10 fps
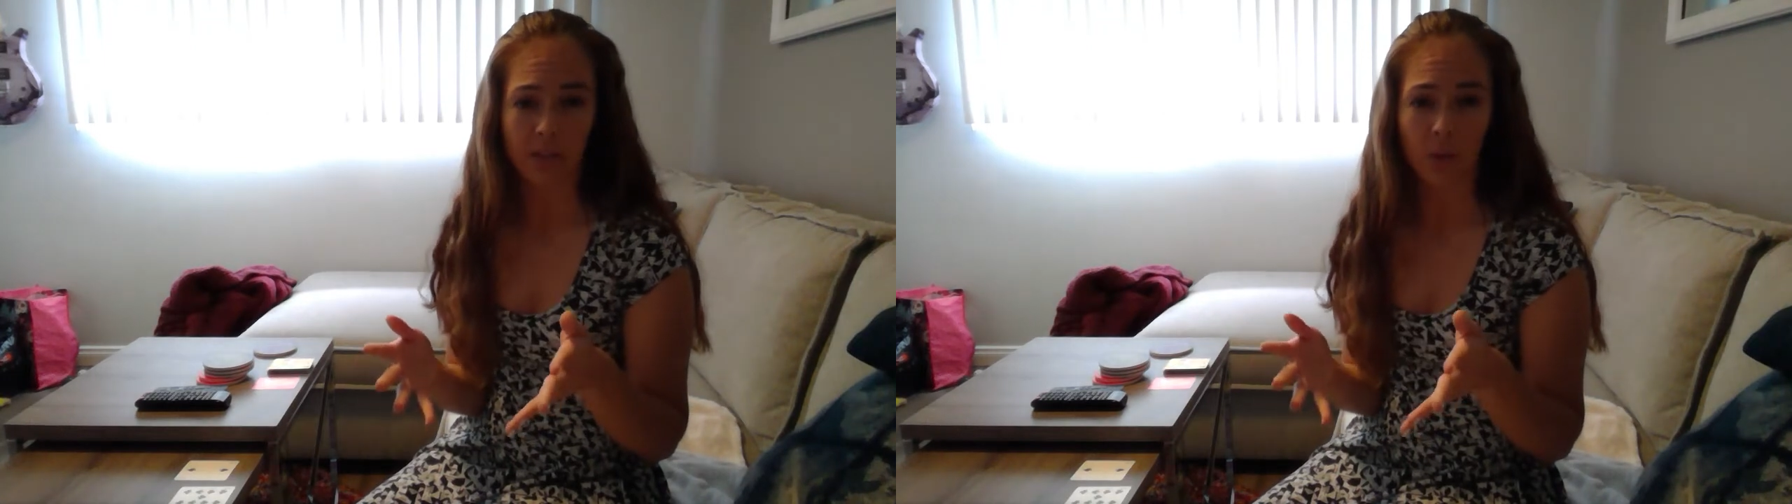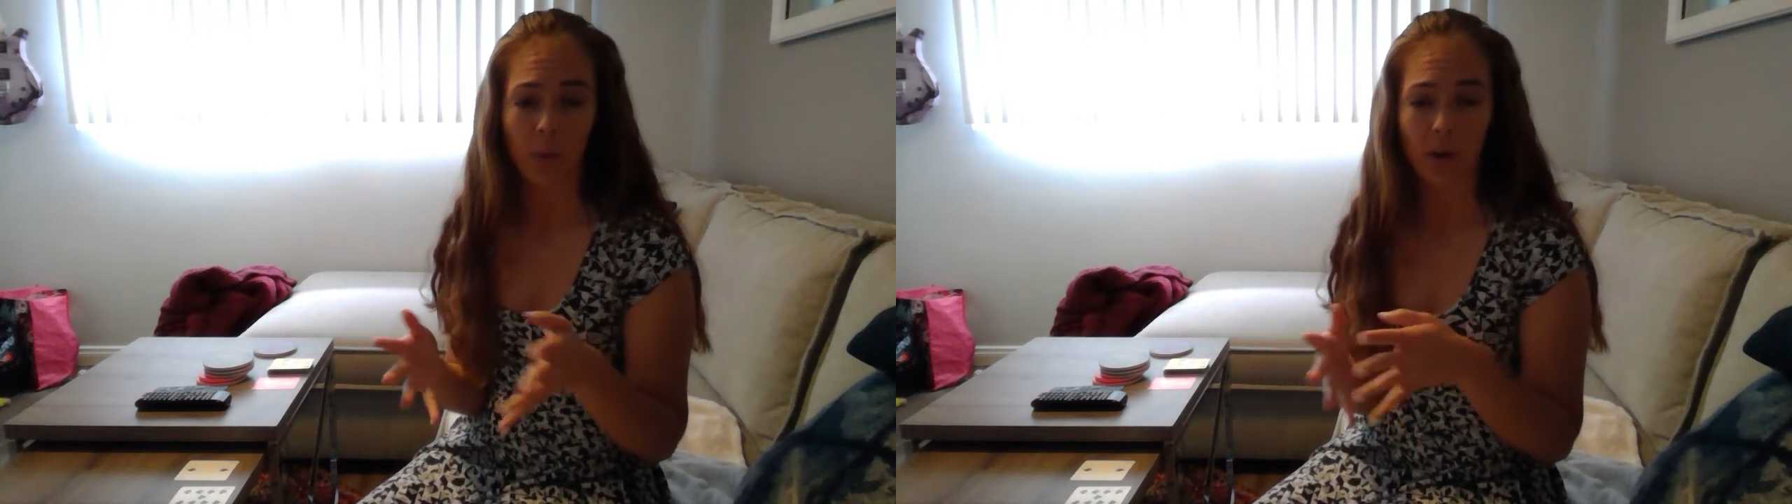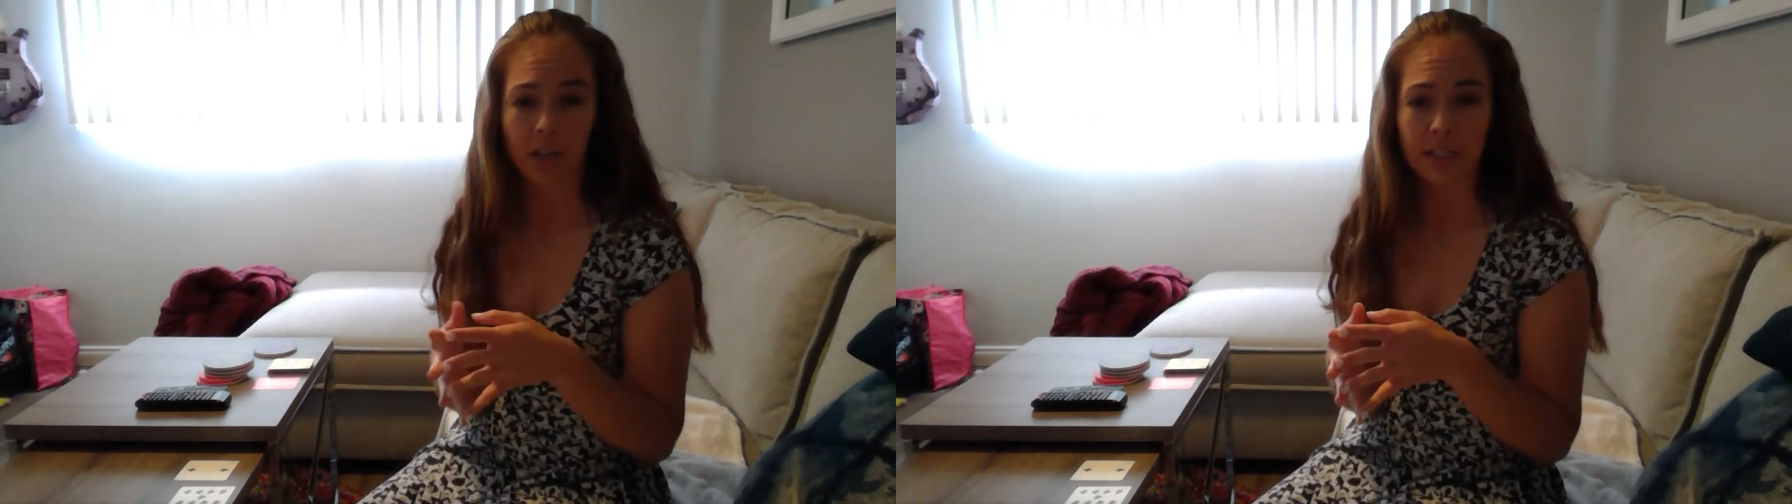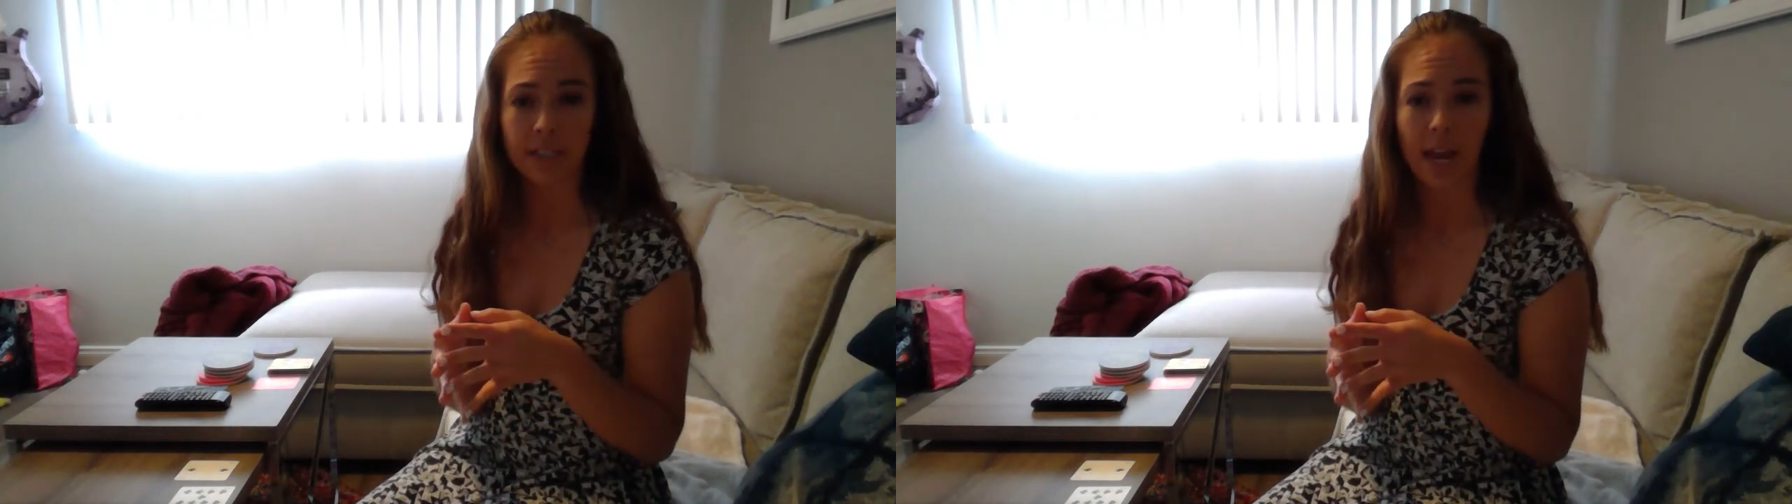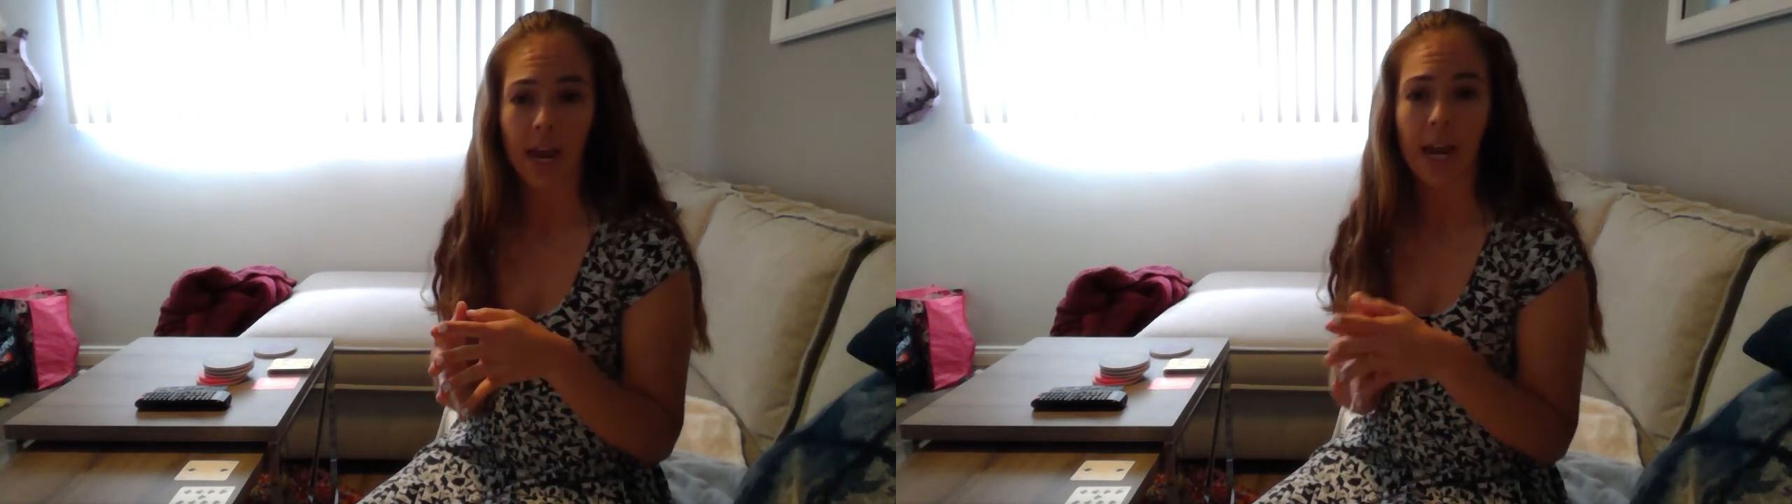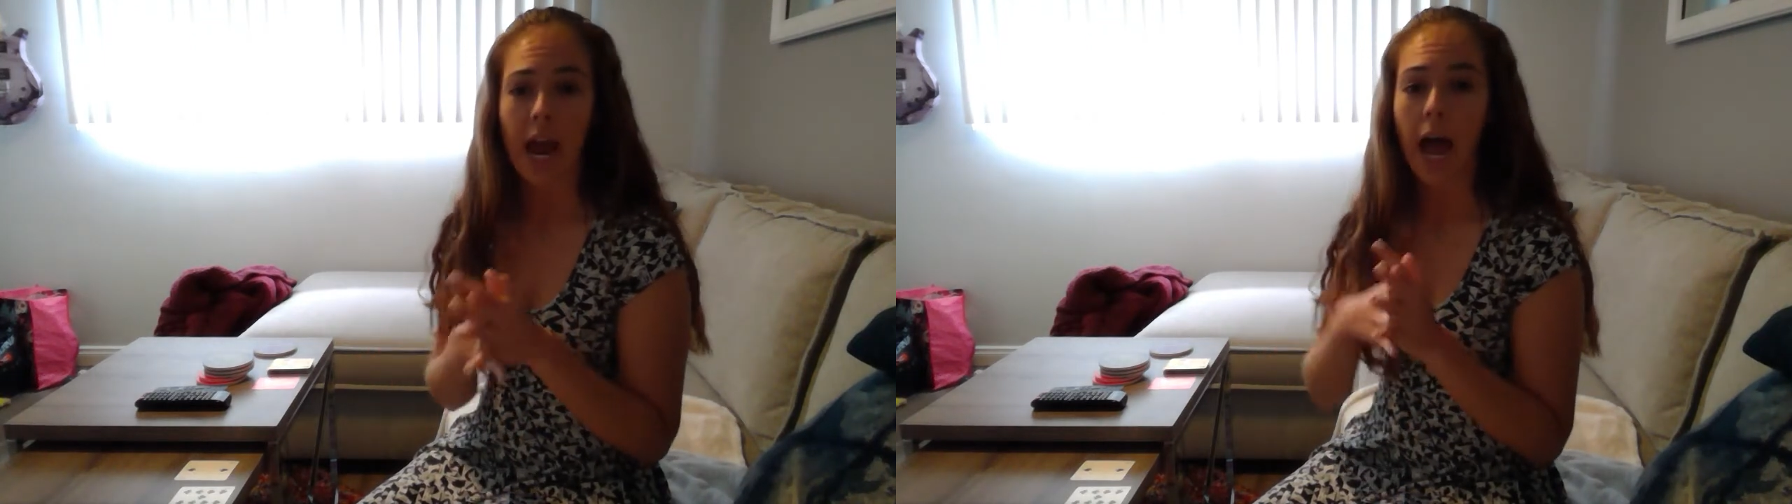So we're going to say,